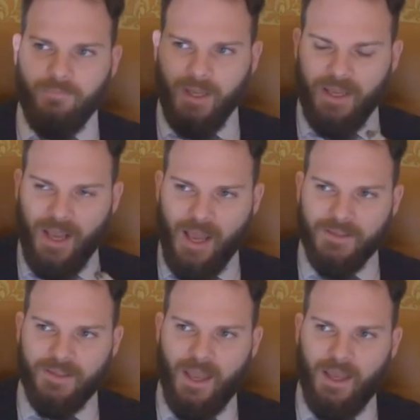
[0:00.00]
It
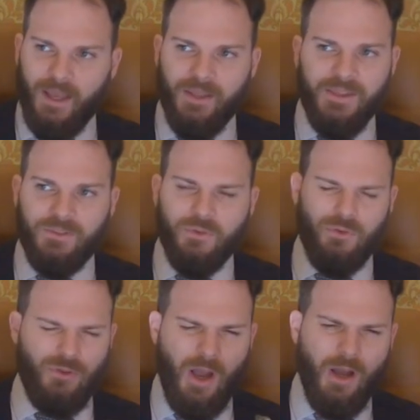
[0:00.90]
has this
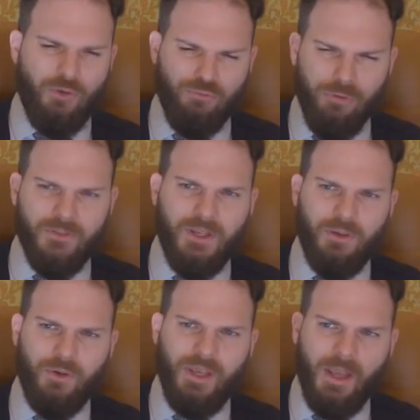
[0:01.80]
dark,
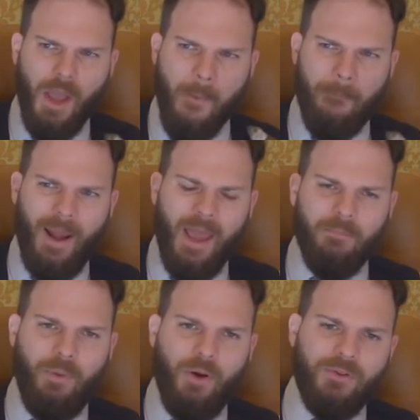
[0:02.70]
rustic-looking
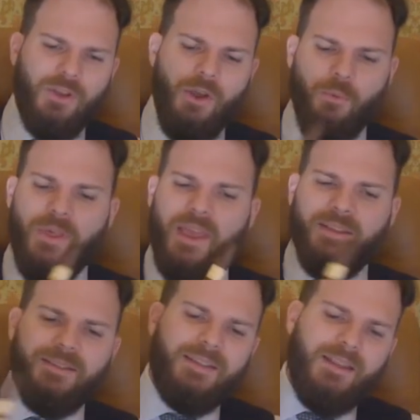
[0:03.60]
black box with a
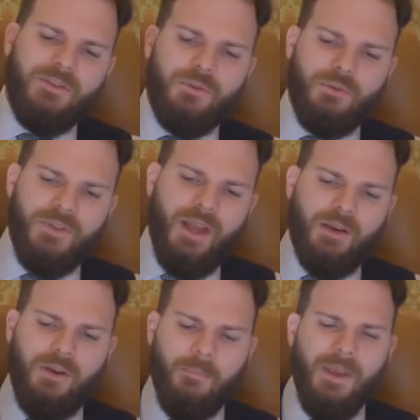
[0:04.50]
stenciled
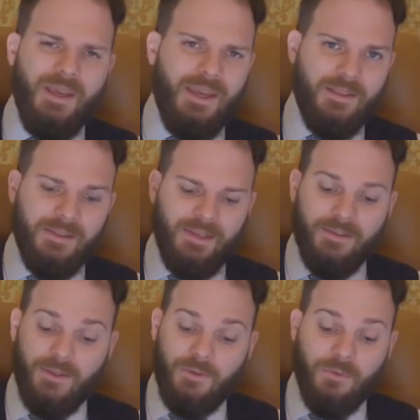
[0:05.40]
diagram in the
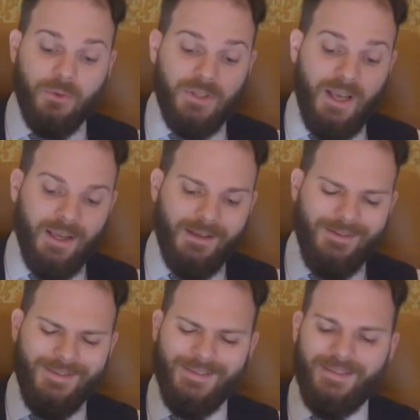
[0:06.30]
center. Unfortunately, I
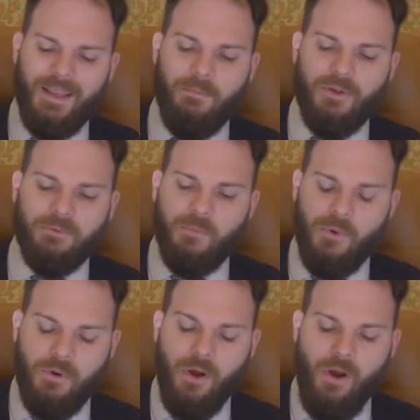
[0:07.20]
can't say much
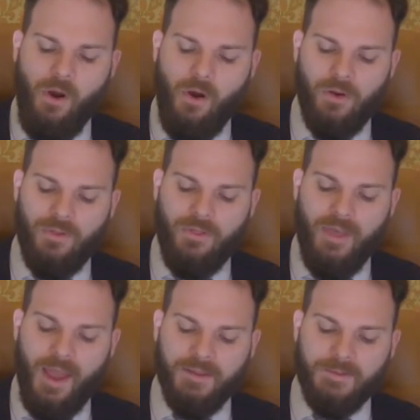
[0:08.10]
more on
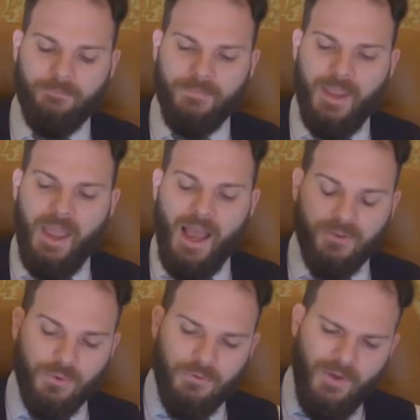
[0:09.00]
that.
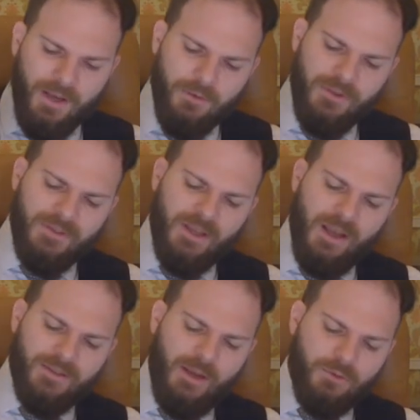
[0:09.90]
As for the value of the
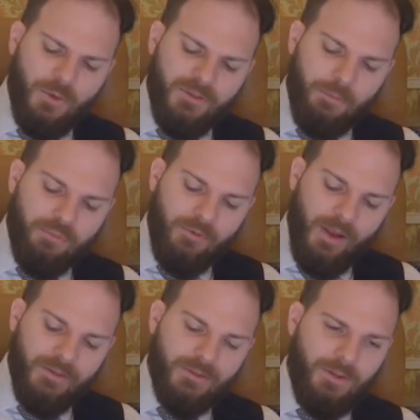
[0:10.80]
cigars, I was quite
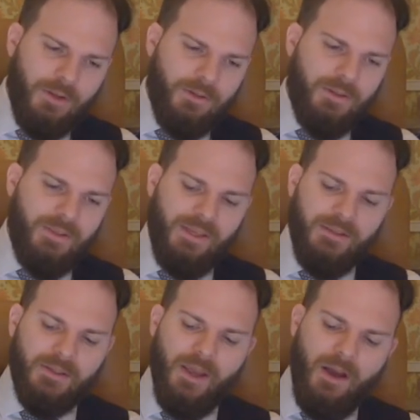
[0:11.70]
surprised to learn that
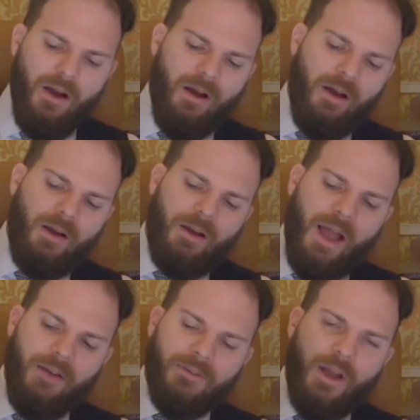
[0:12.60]
these
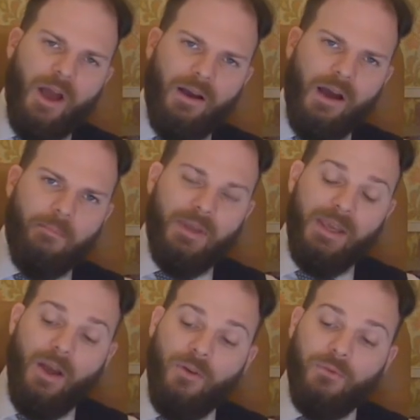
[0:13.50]
have an
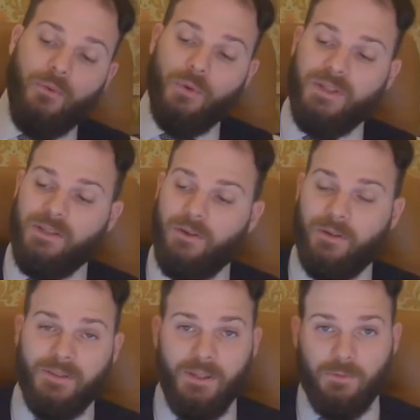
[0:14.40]
RRP of
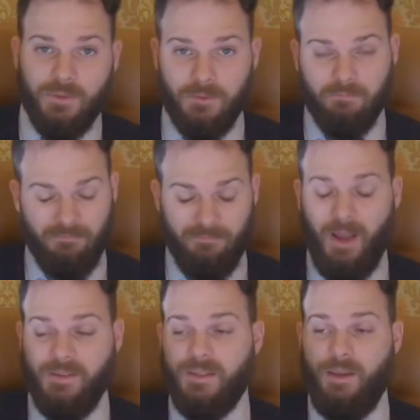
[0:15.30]
$14 each, which is,
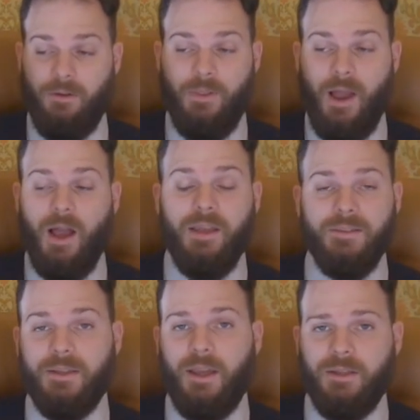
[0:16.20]
I'd say, on the high
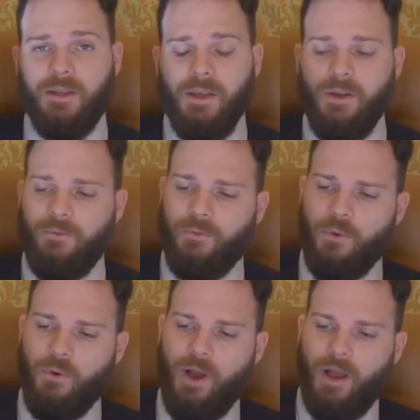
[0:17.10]
side
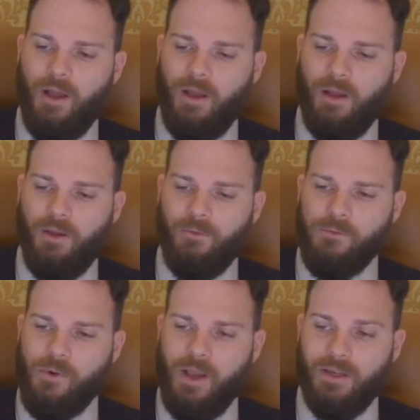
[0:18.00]
for
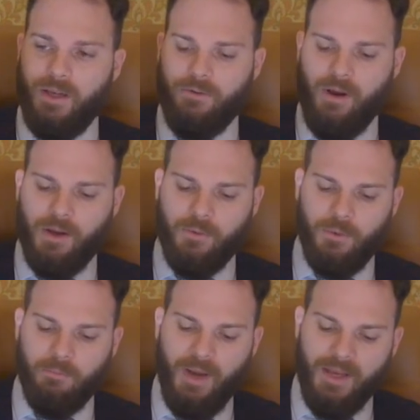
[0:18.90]
a
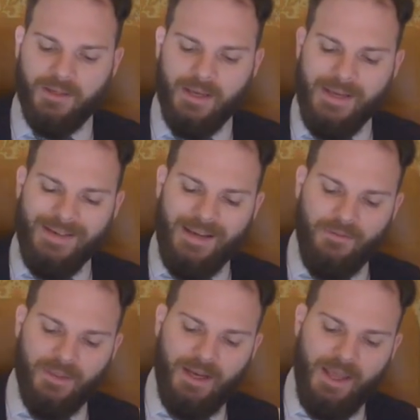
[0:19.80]
Nicaraguan blend.
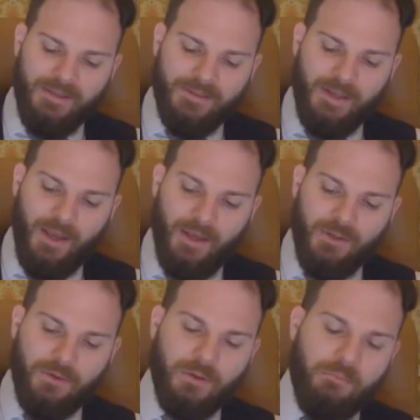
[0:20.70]
Nevertheless,
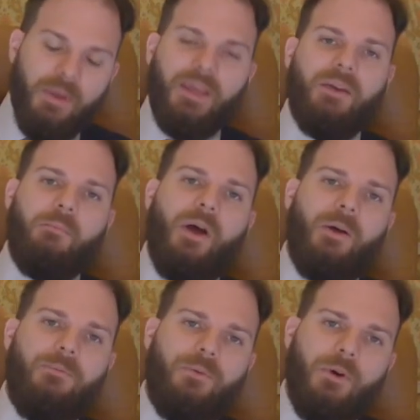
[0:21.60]
you can pick them
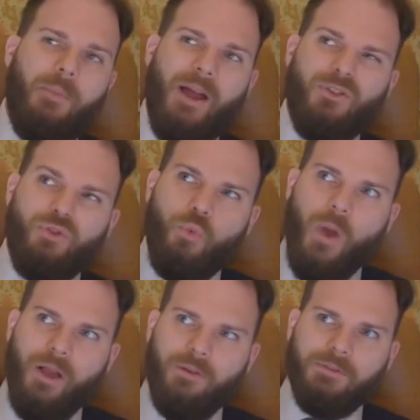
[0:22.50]
up for about
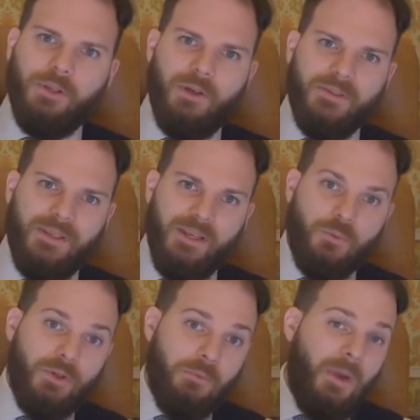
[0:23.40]
$12
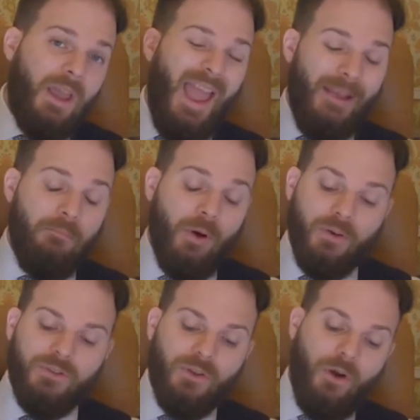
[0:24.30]
each when you buy a
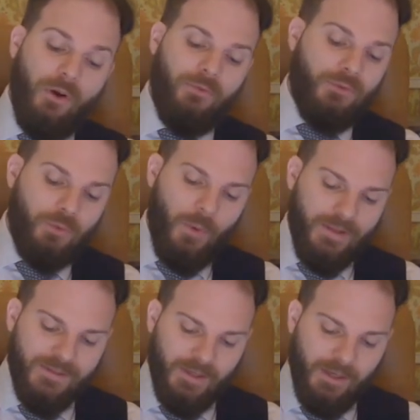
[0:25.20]
box of
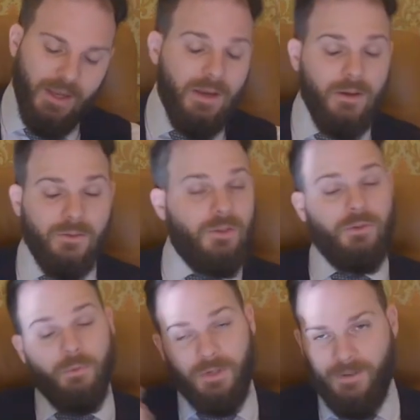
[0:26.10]
20. So
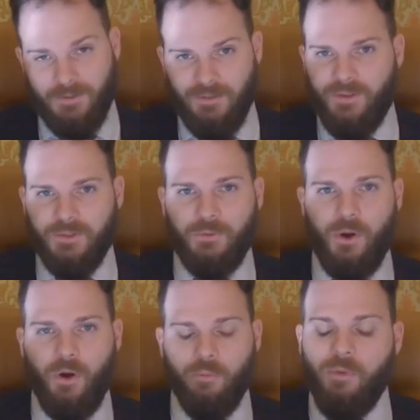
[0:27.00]
you would have to invest for
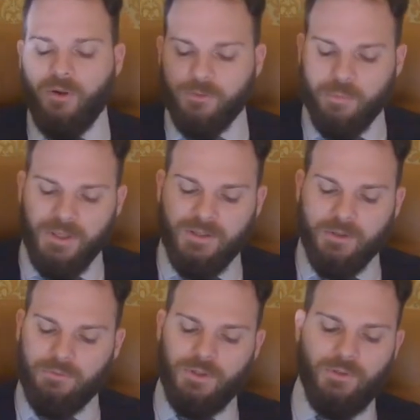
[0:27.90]
a whole box, but it
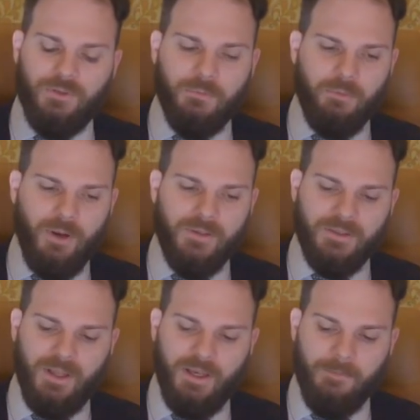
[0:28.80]
does reduce the price
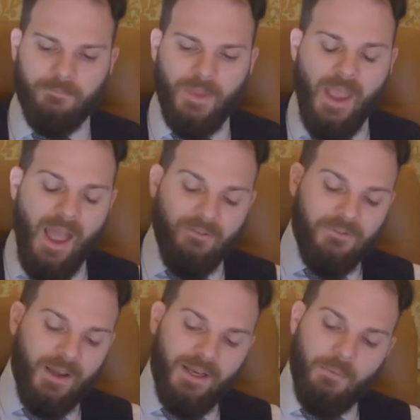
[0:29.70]
slightly. And
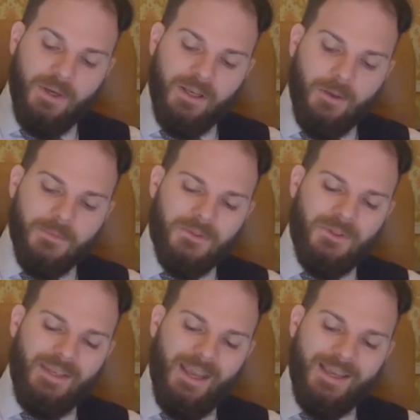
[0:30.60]
finally, when it comes to
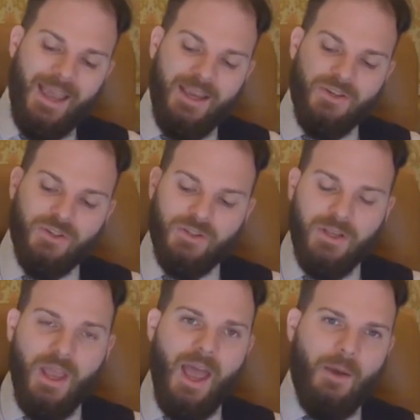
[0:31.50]
the occasion
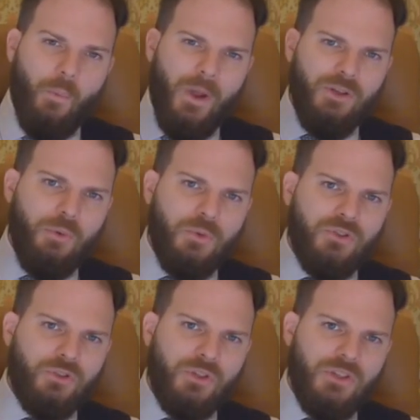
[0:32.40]
and when you would
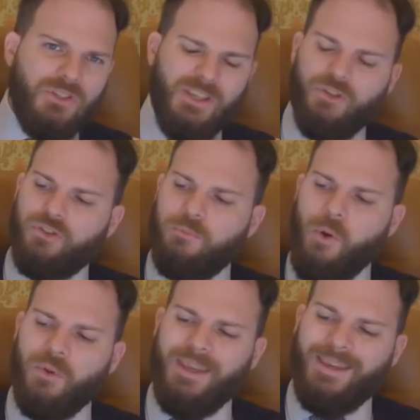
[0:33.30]
consider
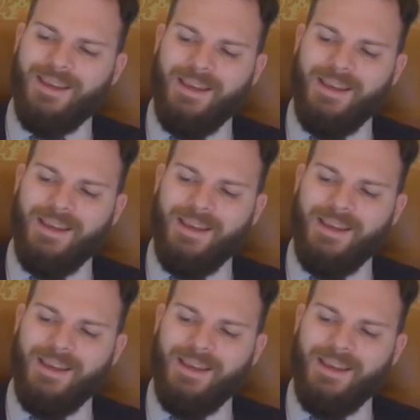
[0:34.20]
smoking